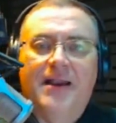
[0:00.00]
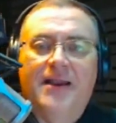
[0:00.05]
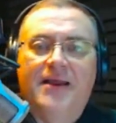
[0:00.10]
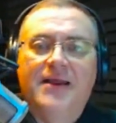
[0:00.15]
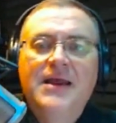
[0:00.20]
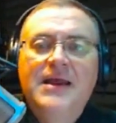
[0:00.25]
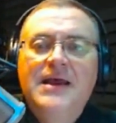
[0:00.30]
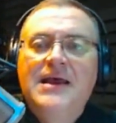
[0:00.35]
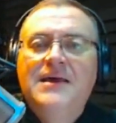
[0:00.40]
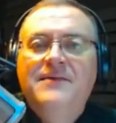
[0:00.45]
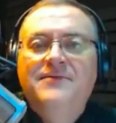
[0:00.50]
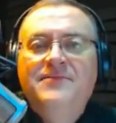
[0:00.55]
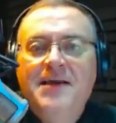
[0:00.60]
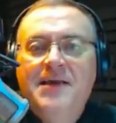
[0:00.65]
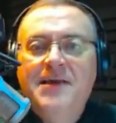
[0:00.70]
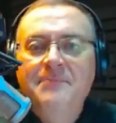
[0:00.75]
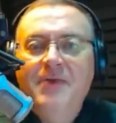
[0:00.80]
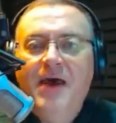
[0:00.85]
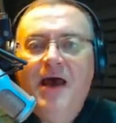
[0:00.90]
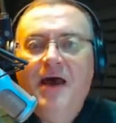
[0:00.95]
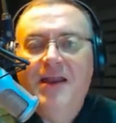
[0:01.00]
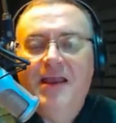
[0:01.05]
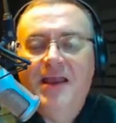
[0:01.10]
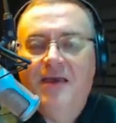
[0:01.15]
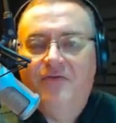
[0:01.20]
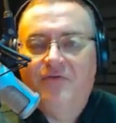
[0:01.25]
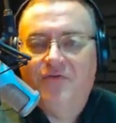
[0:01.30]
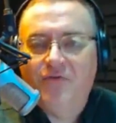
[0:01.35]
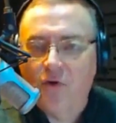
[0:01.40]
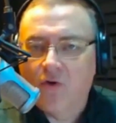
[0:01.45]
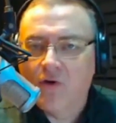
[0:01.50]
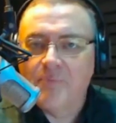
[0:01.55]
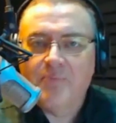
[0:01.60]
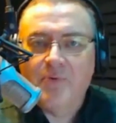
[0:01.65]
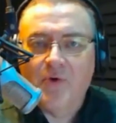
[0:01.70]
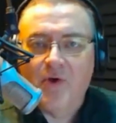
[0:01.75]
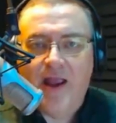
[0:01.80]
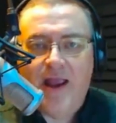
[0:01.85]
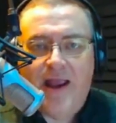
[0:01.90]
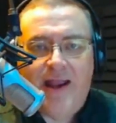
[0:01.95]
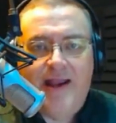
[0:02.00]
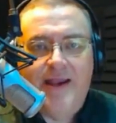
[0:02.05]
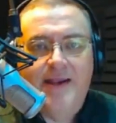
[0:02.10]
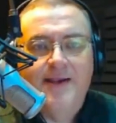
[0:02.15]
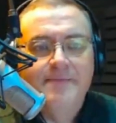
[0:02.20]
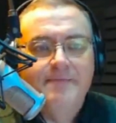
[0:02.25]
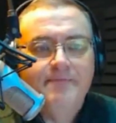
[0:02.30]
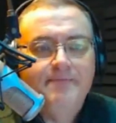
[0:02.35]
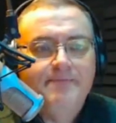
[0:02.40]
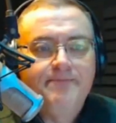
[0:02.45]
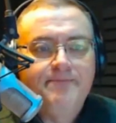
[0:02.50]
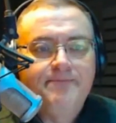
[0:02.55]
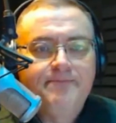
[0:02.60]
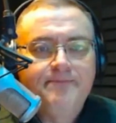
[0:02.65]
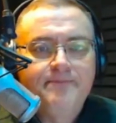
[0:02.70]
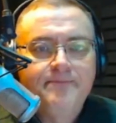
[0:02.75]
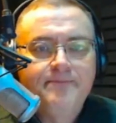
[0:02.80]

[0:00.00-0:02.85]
Think about it. Think about if your brain